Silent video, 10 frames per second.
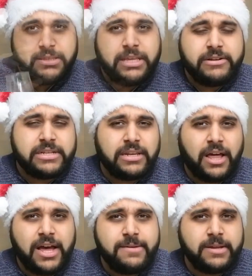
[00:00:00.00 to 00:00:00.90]
There's a
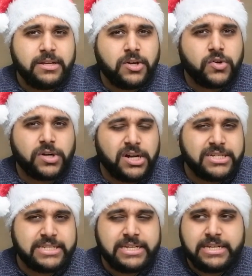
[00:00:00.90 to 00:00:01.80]
lime and
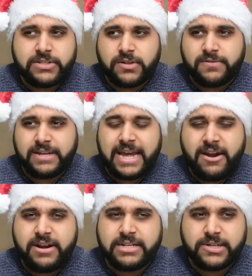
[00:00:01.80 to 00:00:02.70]
grassy sort of
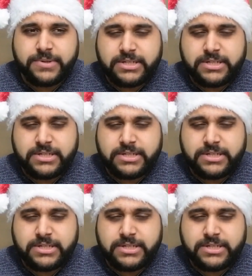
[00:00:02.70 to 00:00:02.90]
character,